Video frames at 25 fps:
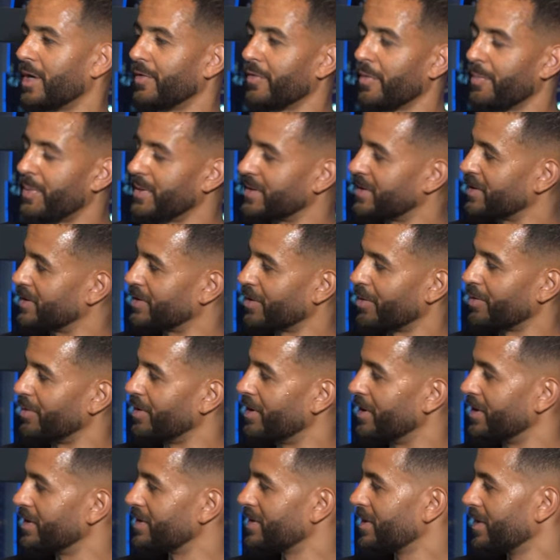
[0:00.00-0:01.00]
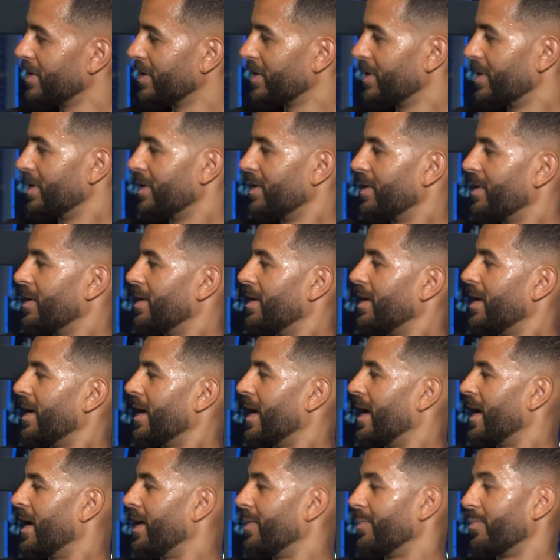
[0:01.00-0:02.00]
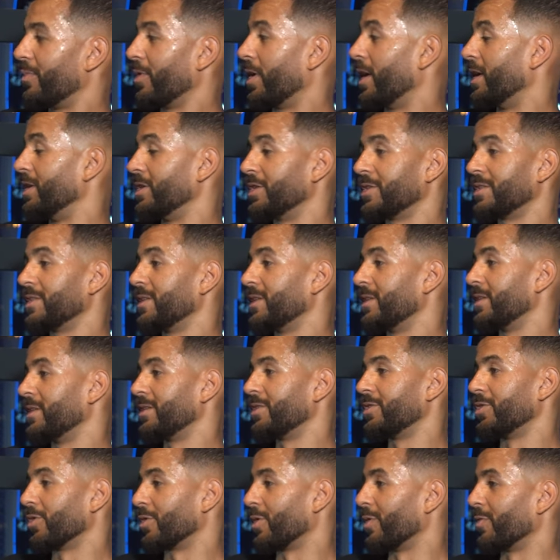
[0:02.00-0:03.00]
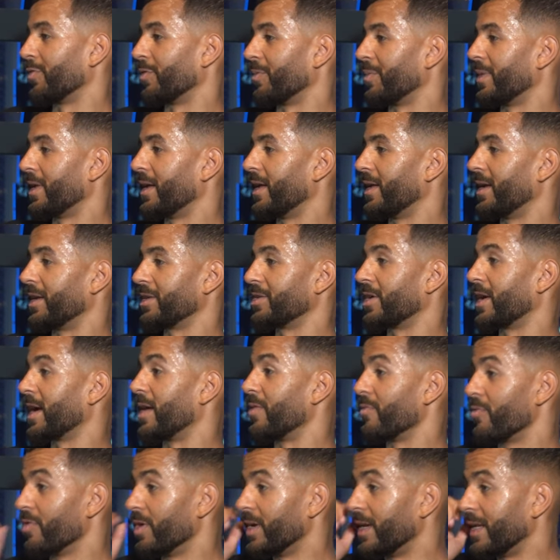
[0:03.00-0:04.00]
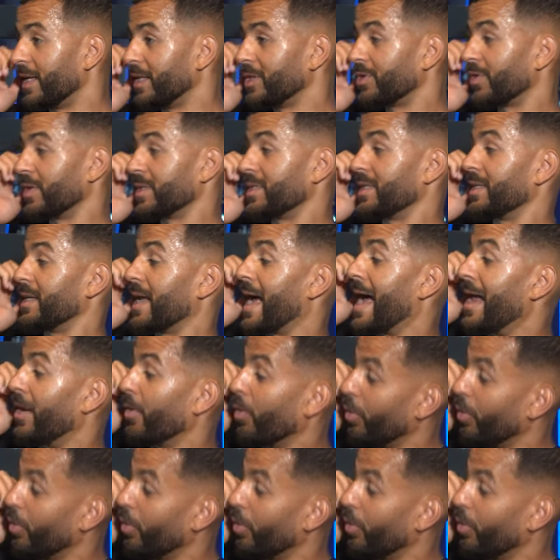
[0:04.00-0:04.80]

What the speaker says: other business owners, bro. And it just took on from there. And I started getting really interested. And